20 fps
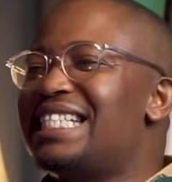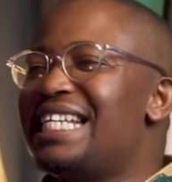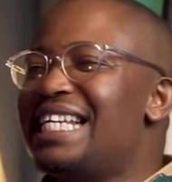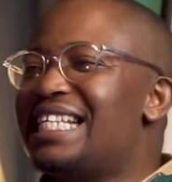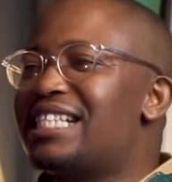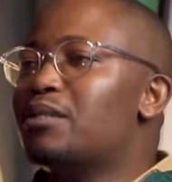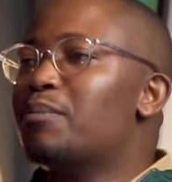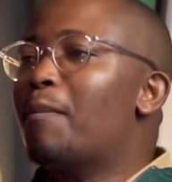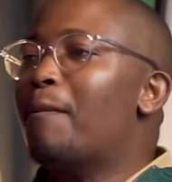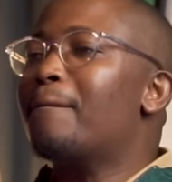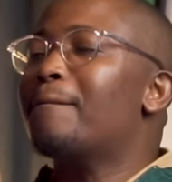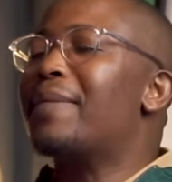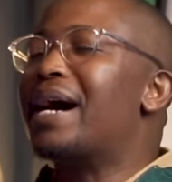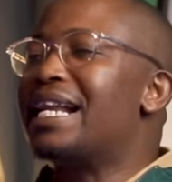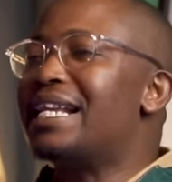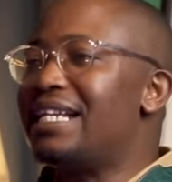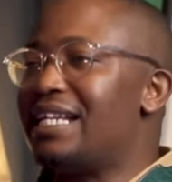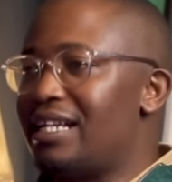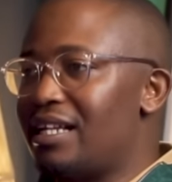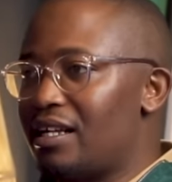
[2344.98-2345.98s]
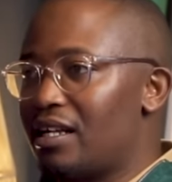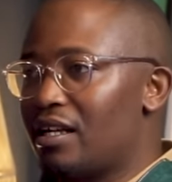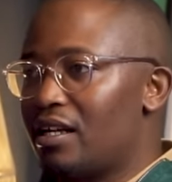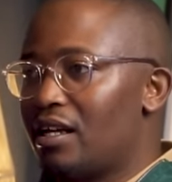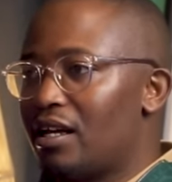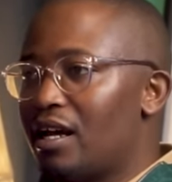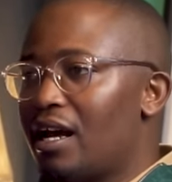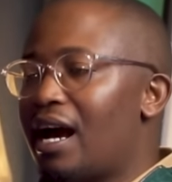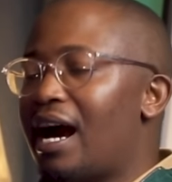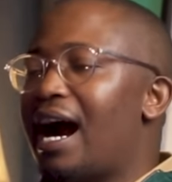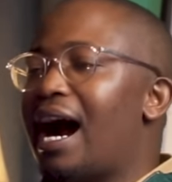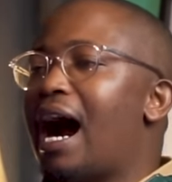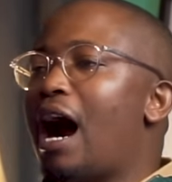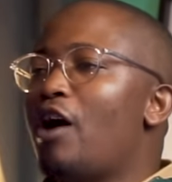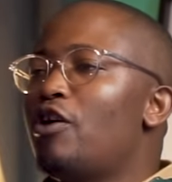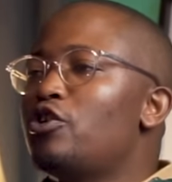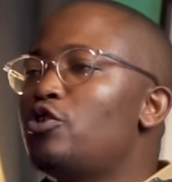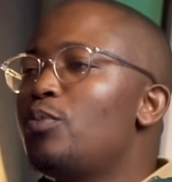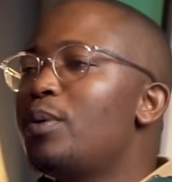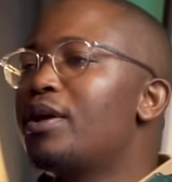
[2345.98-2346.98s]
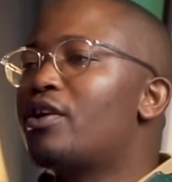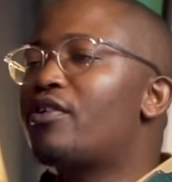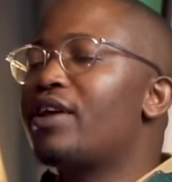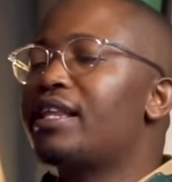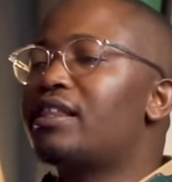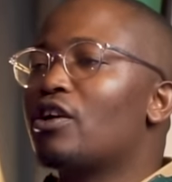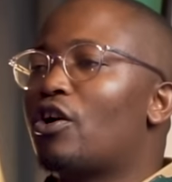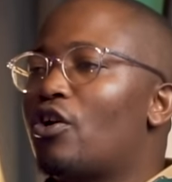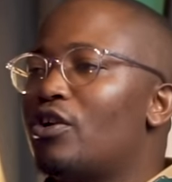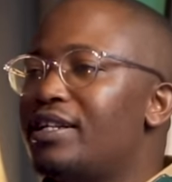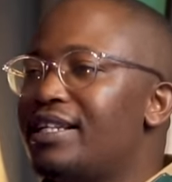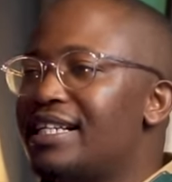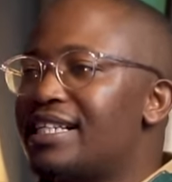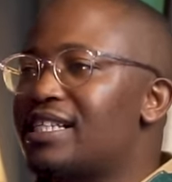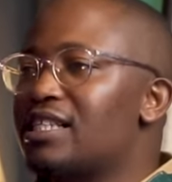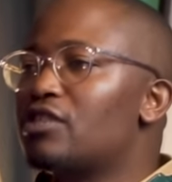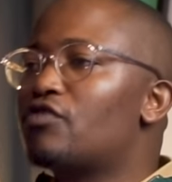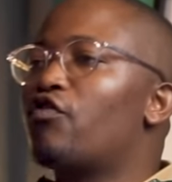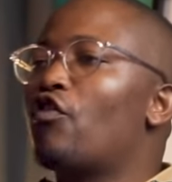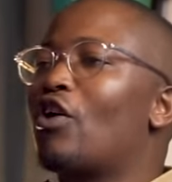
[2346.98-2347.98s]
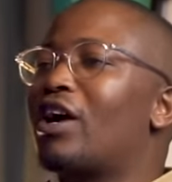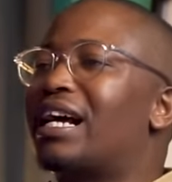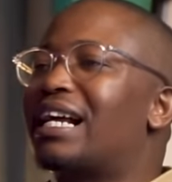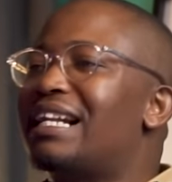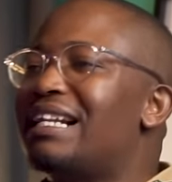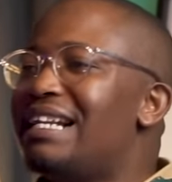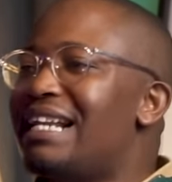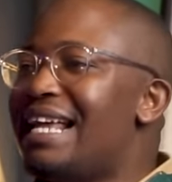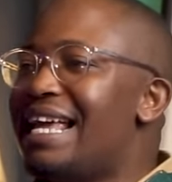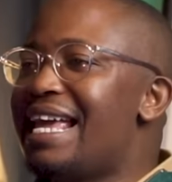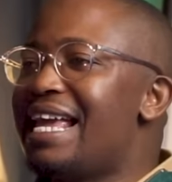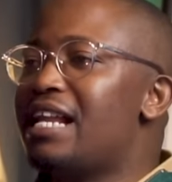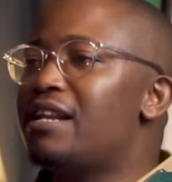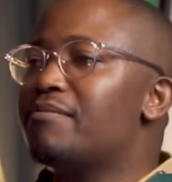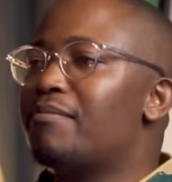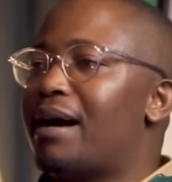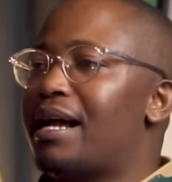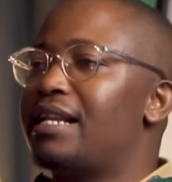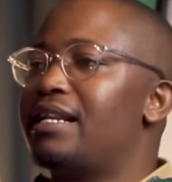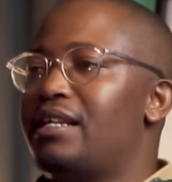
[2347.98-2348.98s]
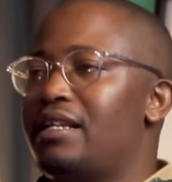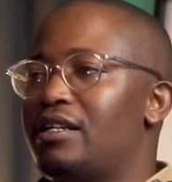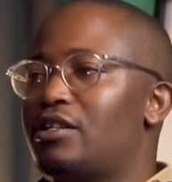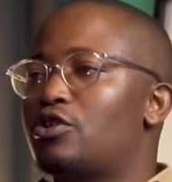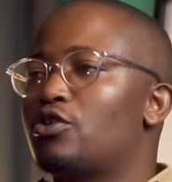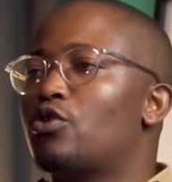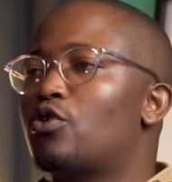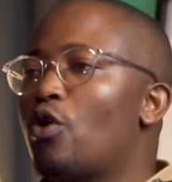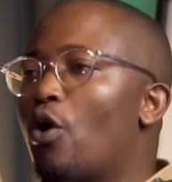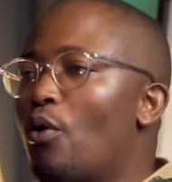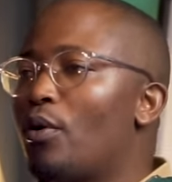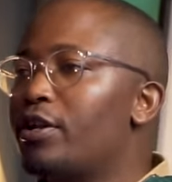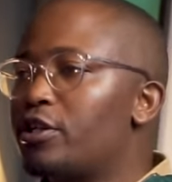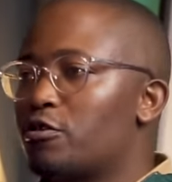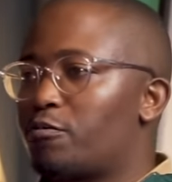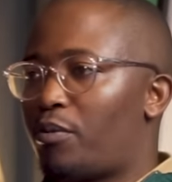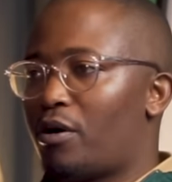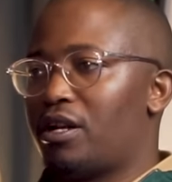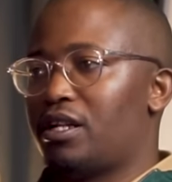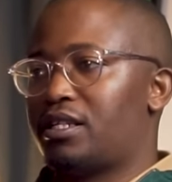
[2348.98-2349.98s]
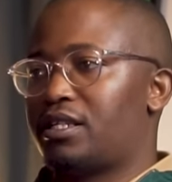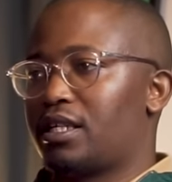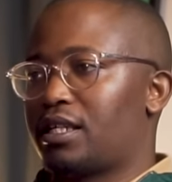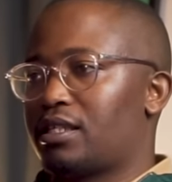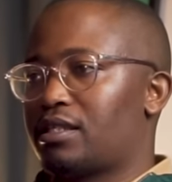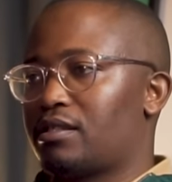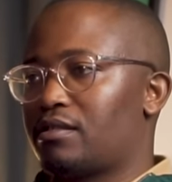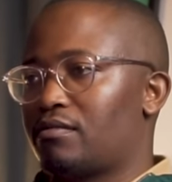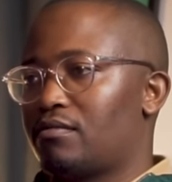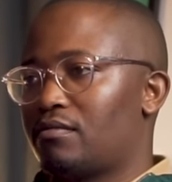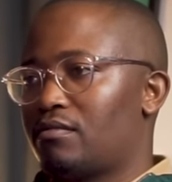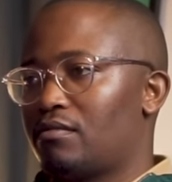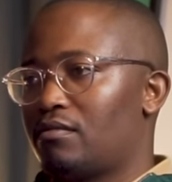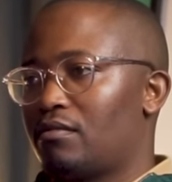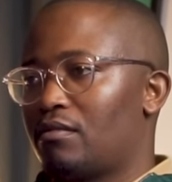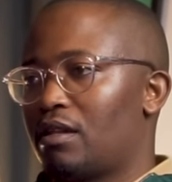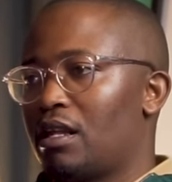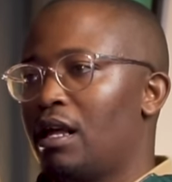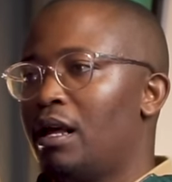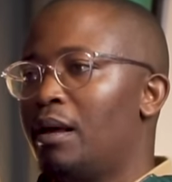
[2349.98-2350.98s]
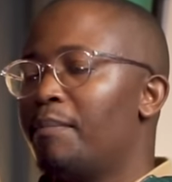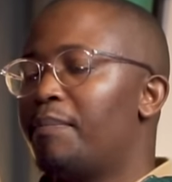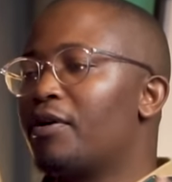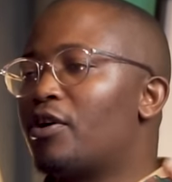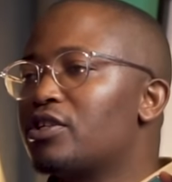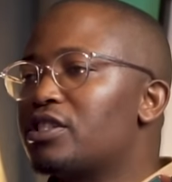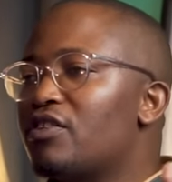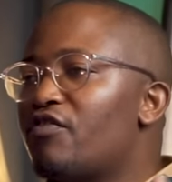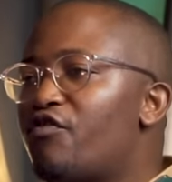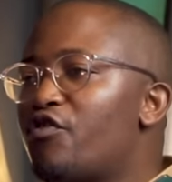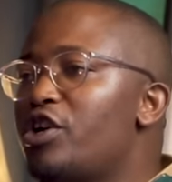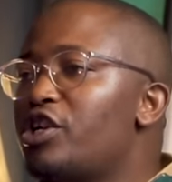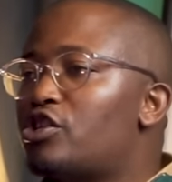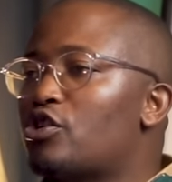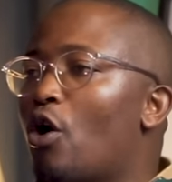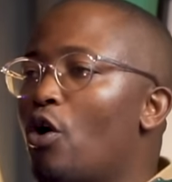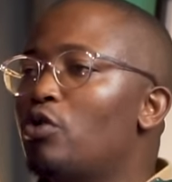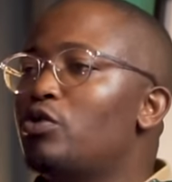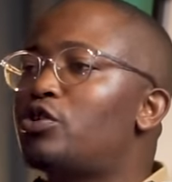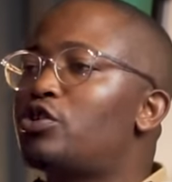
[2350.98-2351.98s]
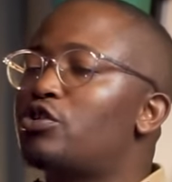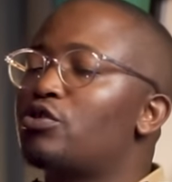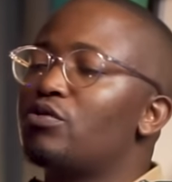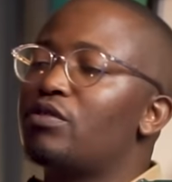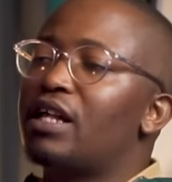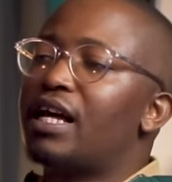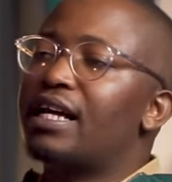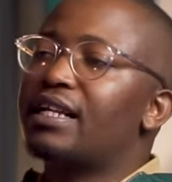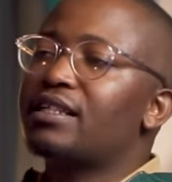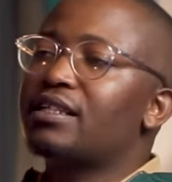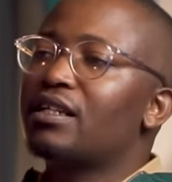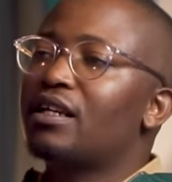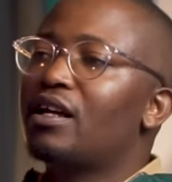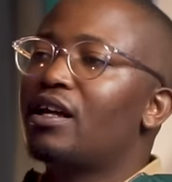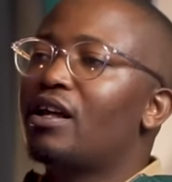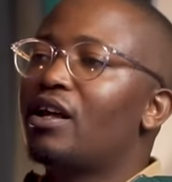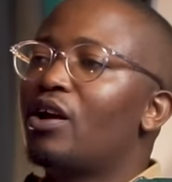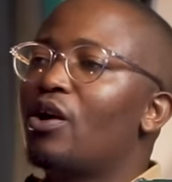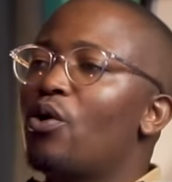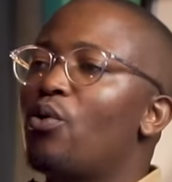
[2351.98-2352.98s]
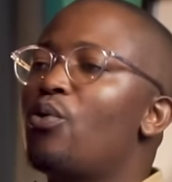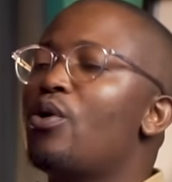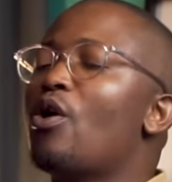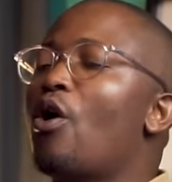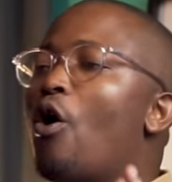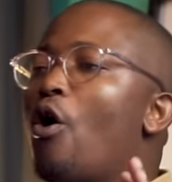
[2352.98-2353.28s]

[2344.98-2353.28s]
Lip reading: needs money, how do we create the conditions for clean money to go, sure, into politics? Because if we don't do that, we